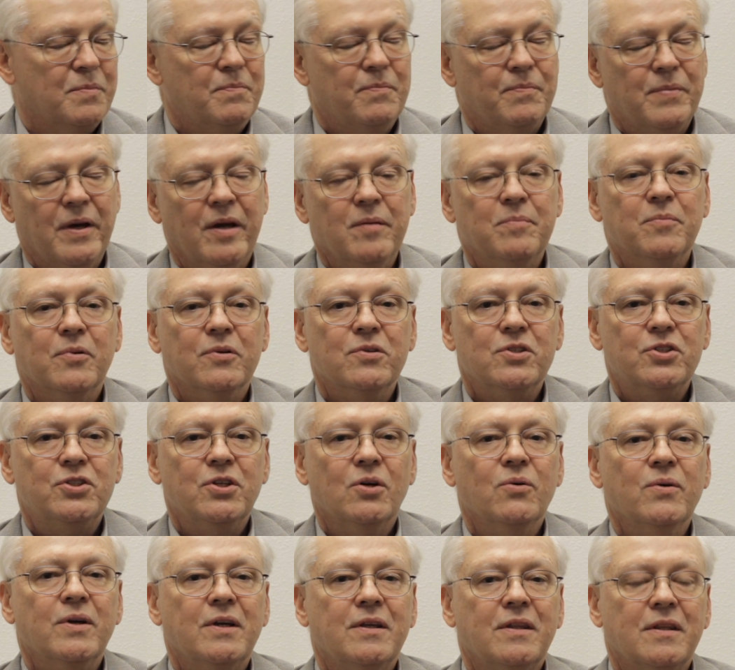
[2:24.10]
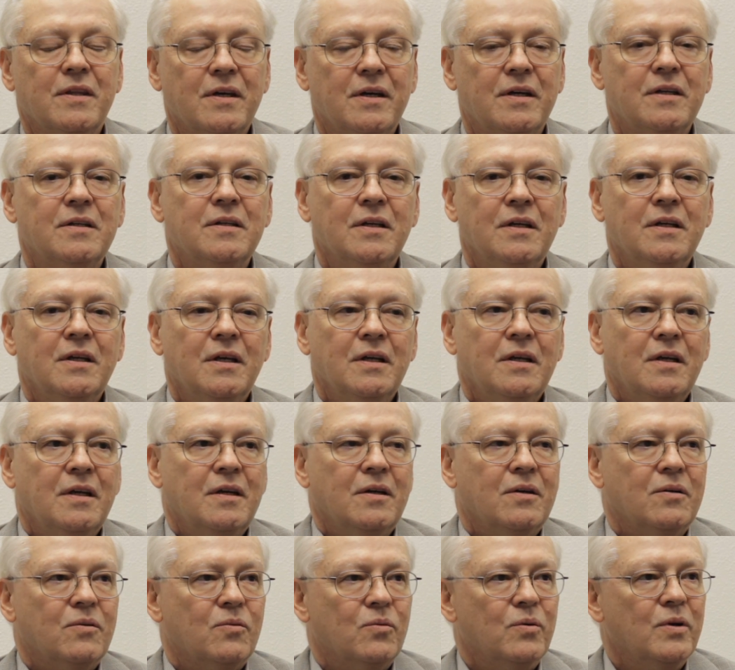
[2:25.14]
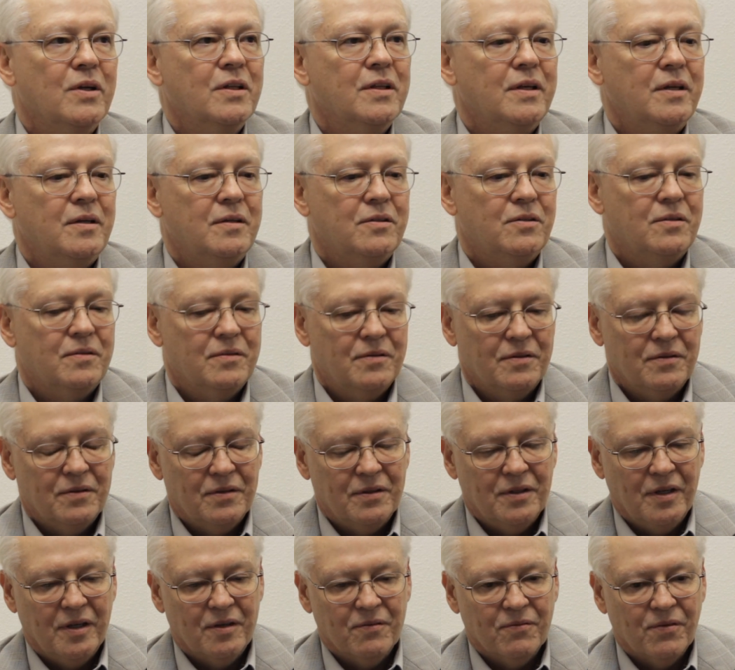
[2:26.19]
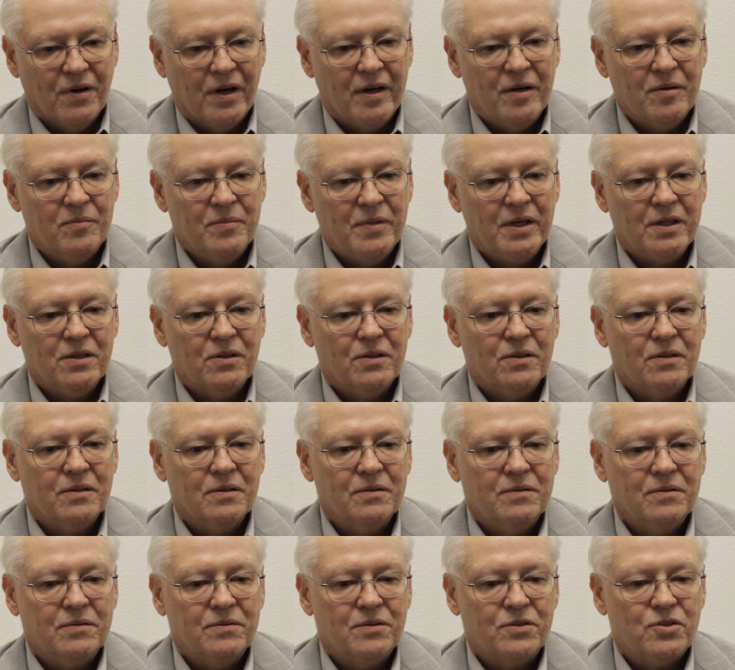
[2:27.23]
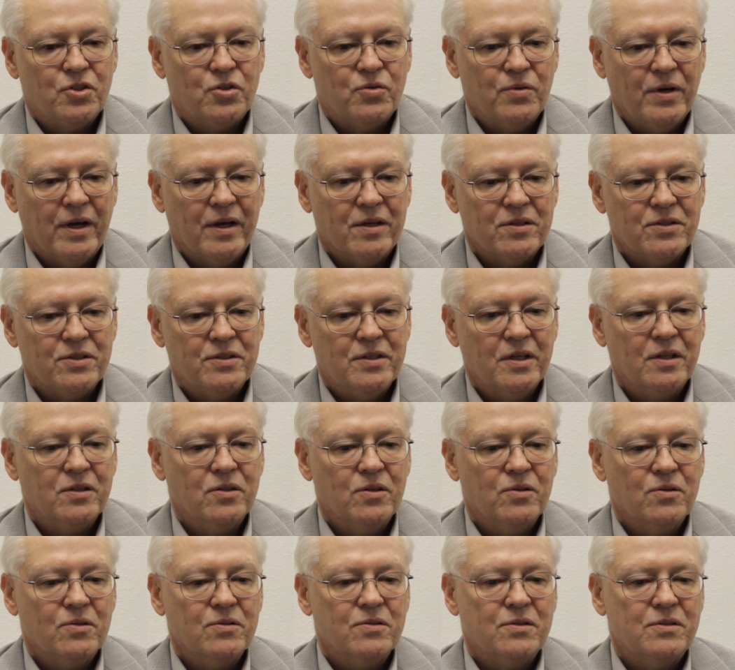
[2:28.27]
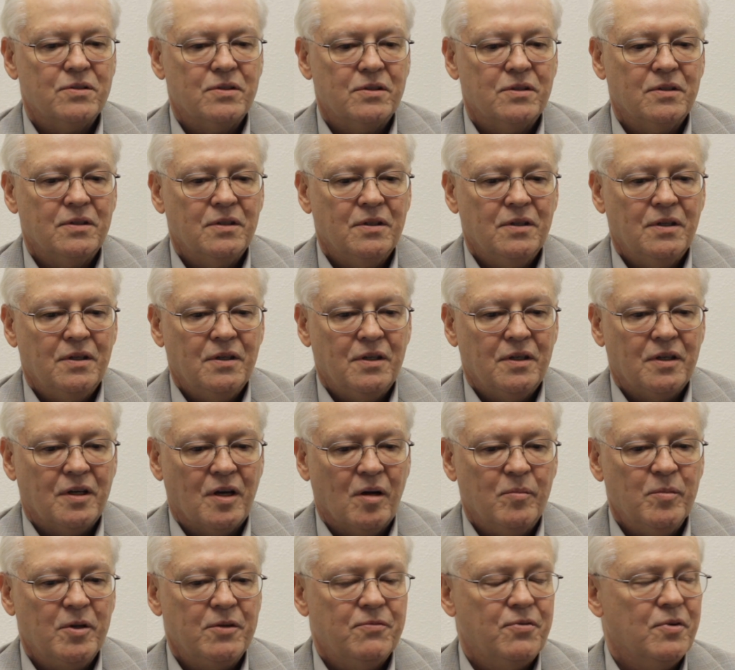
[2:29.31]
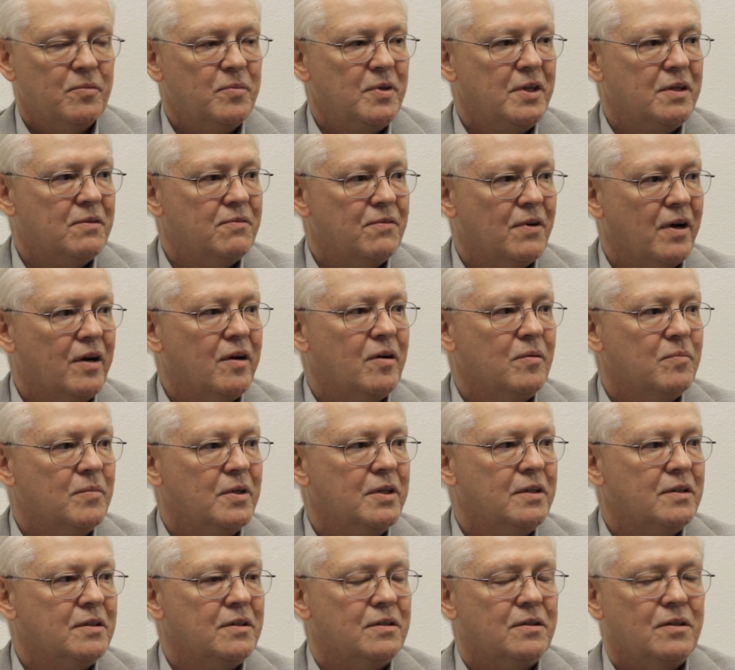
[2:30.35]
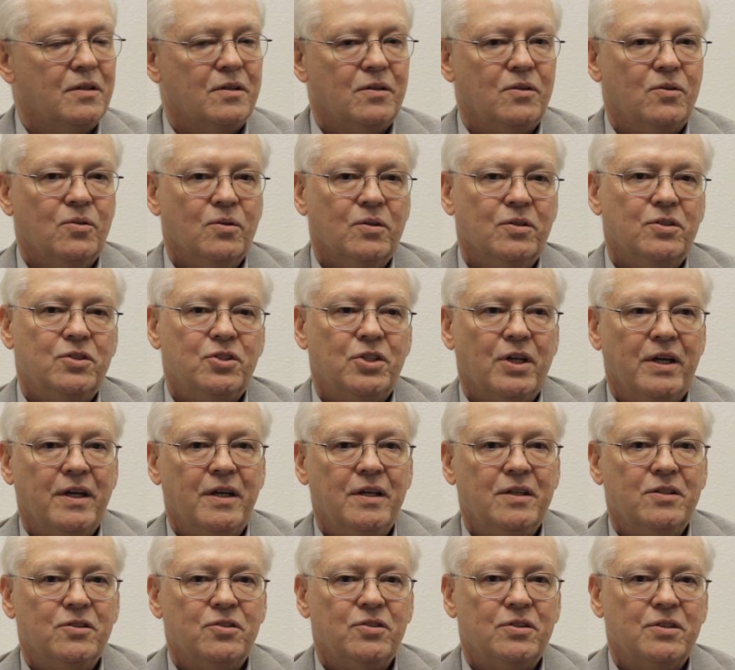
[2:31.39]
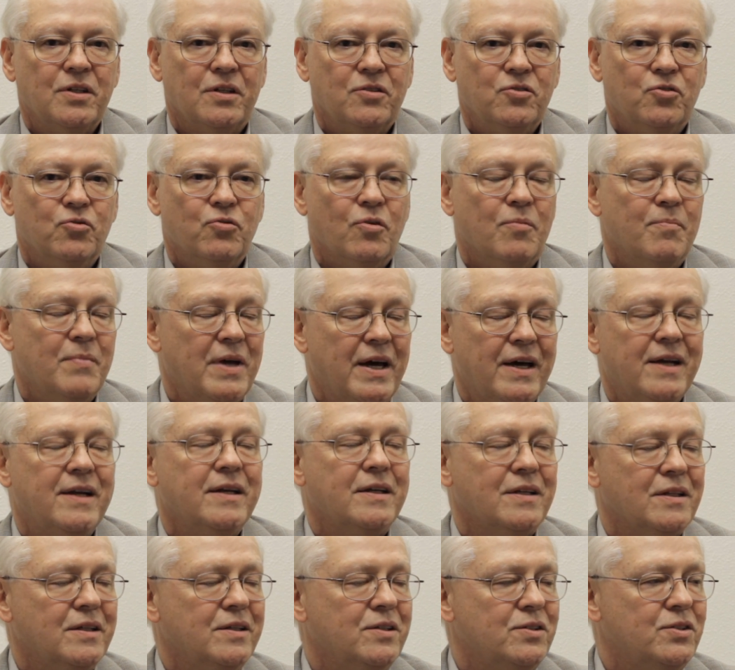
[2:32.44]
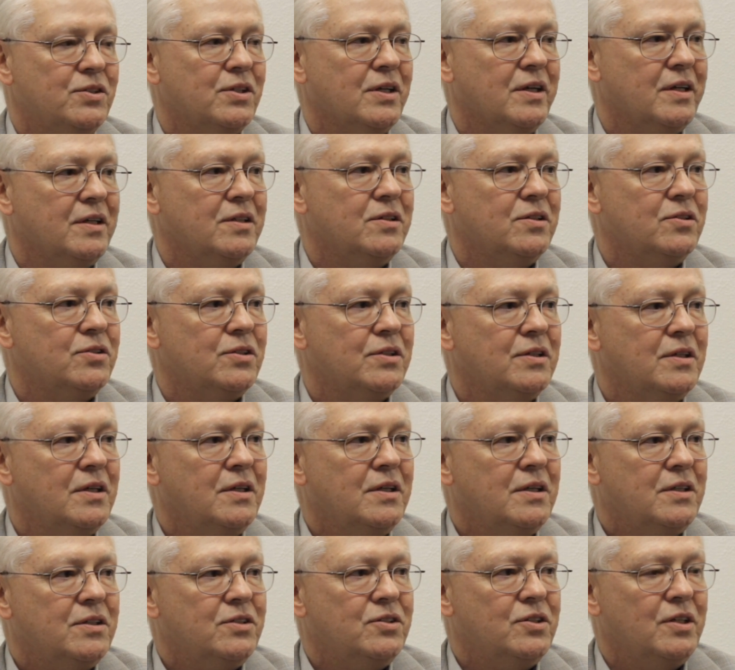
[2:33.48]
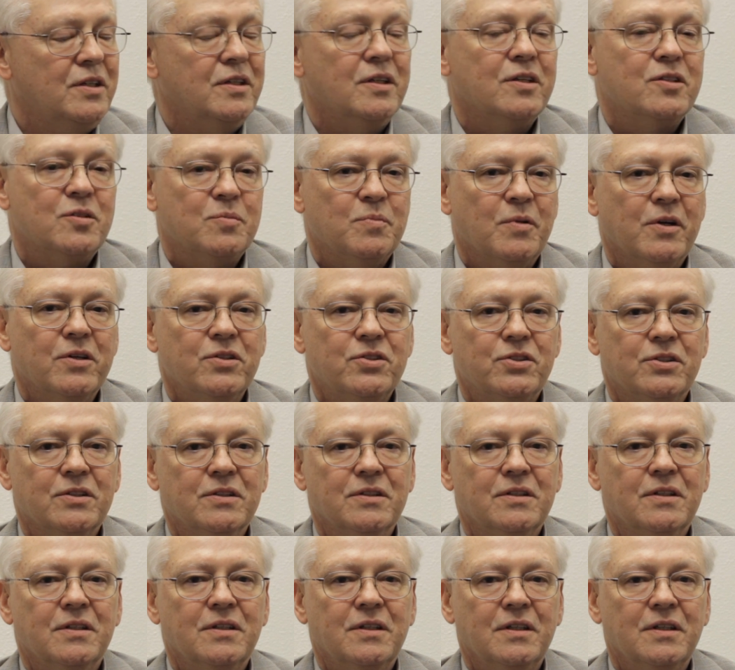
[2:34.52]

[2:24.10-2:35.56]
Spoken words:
paper, showing that really environmental stress, signals coming from the environment, could dramatically change gene expression